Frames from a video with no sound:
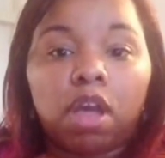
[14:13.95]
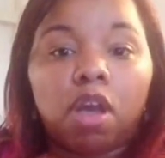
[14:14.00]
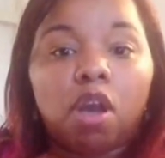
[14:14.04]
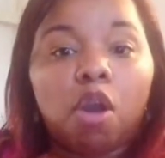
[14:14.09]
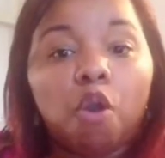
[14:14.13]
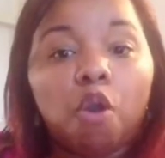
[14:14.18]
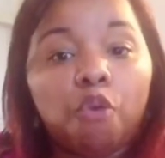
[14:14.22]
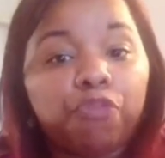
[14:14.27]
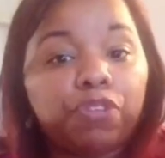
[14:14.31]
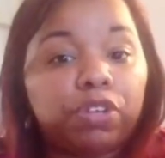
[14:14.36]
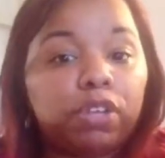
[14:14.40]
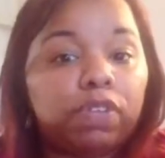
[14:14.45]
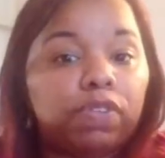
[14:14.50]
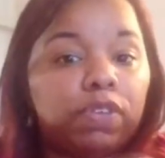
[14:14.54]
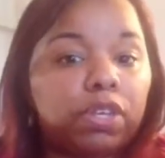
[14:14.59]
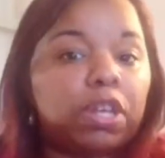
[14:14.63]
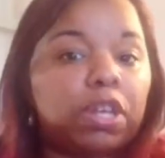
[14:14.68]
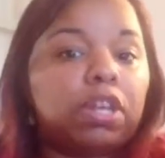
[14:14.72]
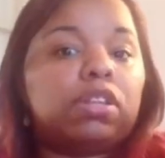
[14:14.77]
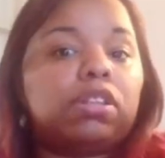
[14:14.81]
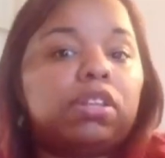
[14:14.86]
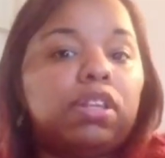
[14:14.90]
Hopefully, if you
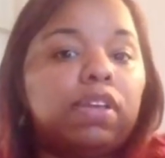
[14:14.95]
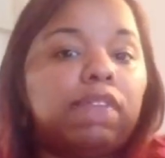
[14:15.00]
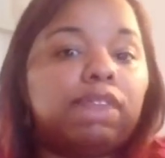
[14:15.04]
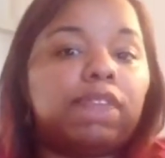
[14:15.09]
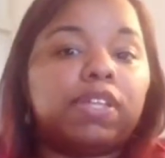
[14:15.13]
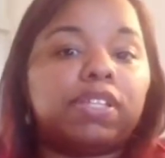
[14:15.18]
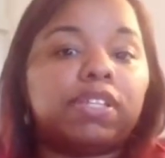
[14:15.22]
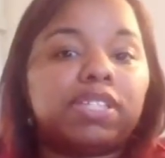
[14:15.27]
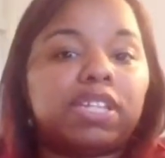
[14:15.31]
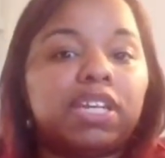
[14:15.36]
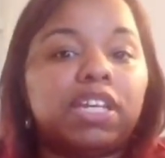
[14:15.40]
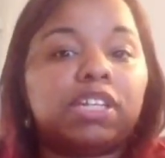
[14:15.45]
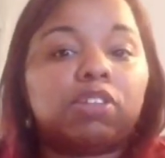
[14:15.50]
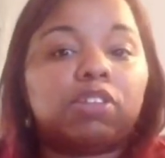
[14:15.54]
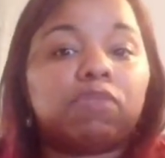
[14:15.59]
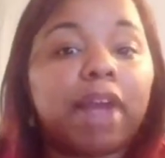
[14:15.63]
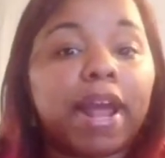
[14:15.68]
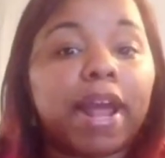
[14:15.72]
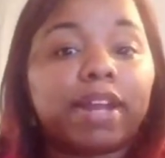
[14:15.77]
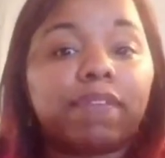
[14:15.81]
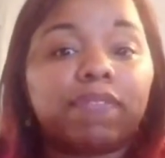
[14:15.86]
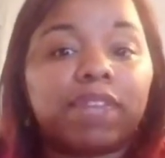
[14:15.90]
can hit the events and hit the
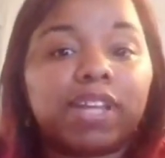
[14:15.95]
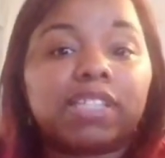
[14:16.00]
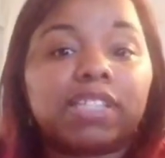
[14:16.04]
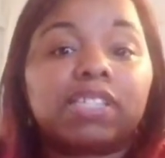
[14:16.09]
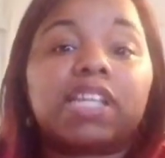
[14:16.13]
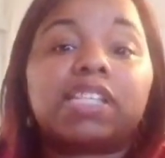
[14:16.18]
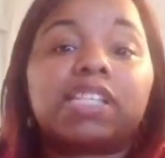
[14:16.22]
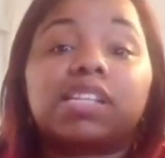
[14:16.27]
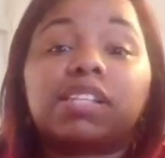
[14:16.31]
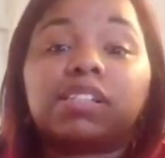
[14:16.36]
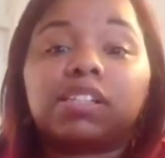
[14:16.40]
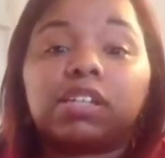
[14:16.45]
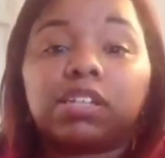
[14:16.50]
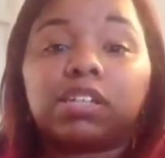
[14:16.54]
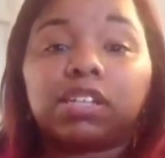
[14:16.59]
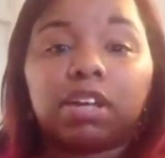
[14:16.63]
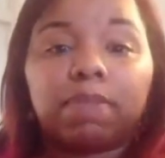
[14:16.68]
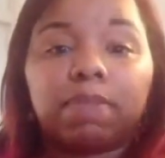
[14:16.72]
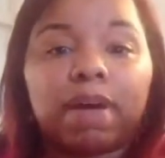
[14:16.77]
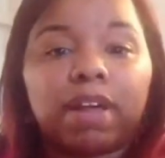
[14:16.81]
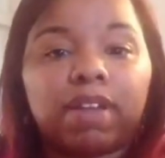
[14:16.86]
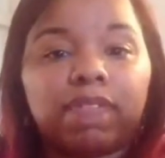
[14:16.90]
right events, that's the other good
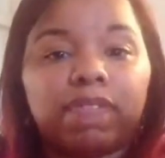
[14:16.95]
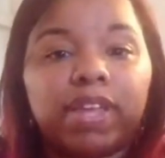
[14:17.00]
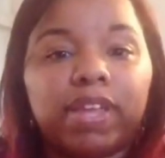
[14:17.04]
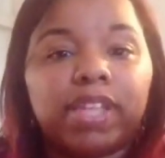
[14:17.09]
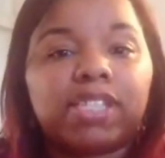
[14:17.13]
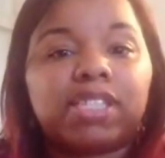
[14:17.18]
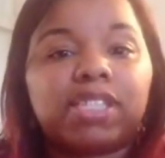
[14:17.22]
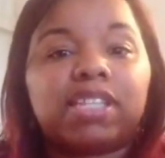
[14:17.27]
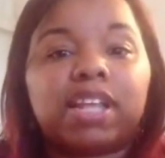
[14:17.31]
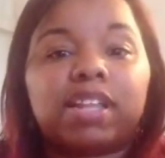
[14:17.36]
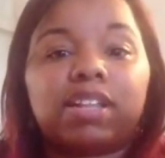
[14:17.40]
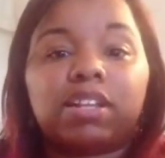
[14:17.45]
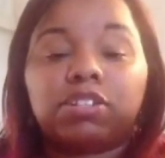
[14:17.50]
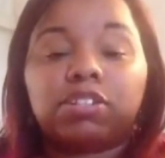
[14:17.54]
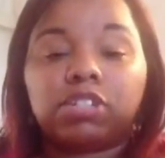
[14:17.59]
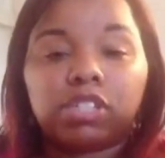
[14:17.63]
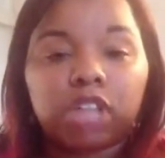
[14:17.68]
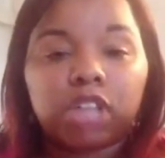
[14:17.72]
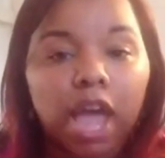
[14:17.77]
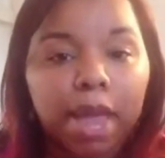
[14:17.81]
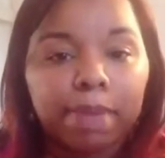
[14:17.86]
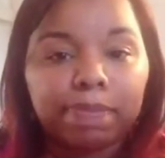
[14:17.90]
thing about events, is that there's a
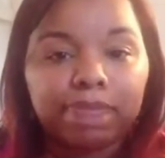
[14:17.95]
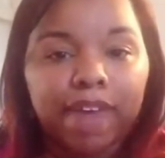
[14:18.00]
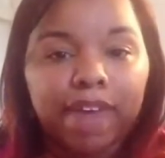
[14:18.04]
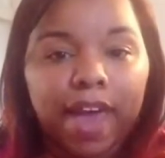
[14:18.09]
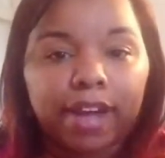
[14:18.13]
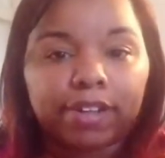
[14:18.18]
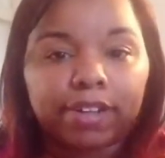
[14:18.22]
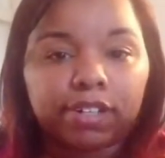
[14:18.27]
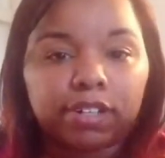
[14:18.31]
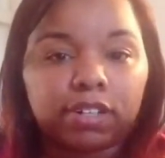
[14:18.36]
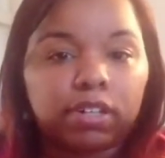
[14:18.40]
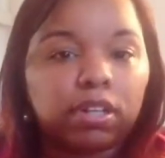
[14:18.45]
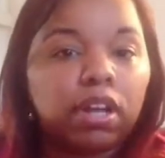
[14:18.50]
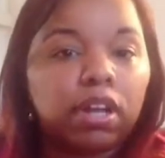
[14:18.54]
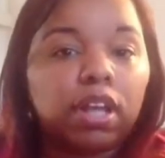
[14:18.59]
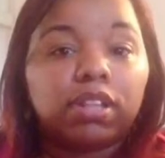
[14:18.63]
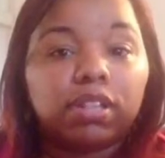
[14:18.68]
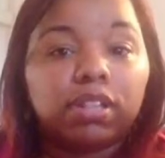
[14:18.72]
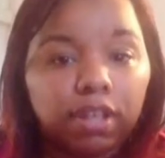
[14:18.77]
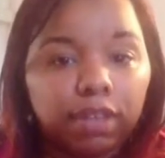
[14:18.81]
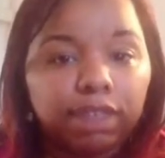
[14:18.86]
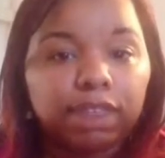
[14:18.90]
time factor.
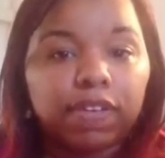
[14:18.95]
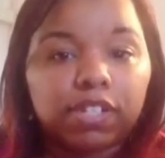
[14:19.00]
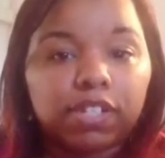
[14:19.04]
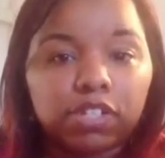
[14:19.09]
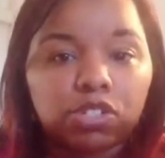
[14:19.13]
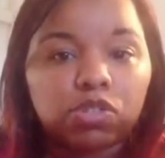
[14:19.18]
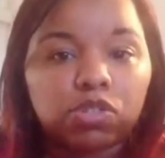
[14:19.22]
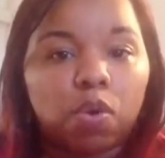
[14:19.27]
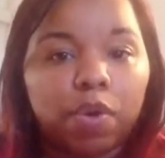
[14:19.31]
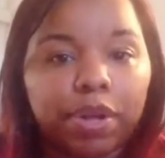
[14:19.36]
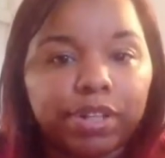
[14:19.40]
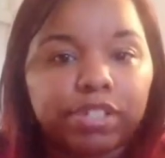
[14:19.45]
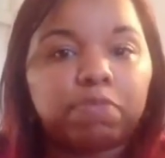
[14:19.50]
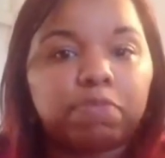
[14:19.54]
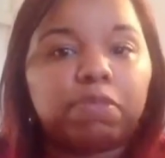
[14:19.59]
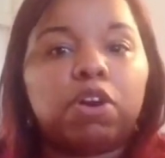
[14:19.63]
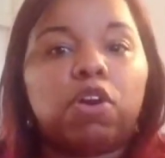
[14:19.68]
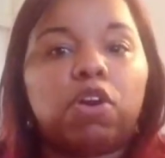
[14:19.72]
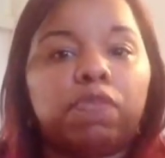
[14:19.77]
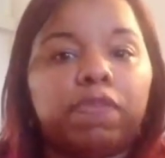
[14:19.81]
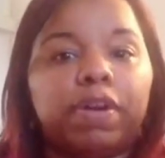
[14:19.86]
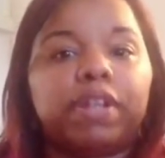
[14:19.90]
The event is going to
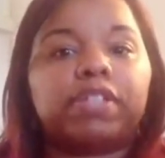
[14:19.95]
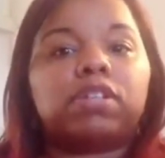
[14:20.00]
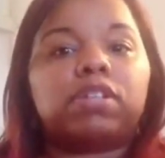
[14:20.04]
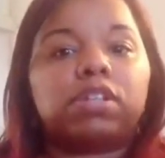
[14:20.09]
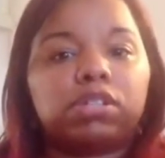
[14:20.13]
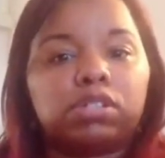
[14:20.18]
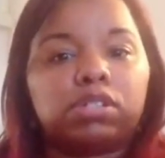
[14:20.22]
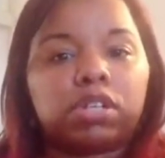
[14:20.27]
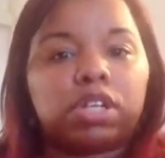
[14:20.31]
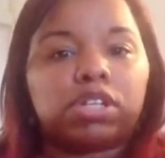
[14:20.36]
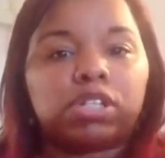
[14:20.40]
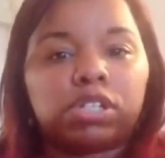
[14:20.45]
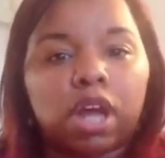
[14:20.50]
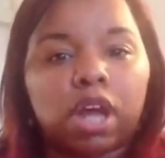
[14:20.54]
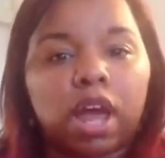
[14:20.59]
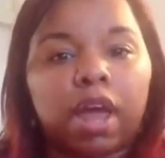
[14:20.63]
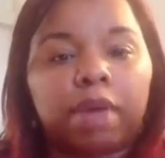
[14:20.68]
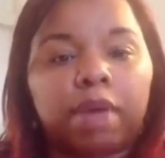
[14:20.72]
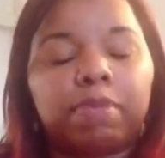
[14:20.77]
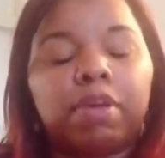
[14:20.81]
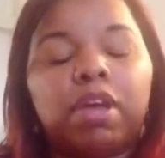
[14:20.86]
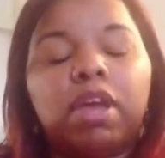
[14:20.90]
be over at such and such
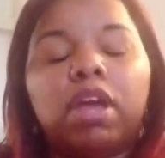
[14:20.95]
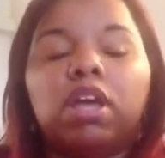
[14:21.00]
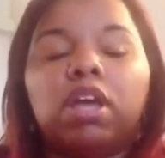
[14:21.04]
time.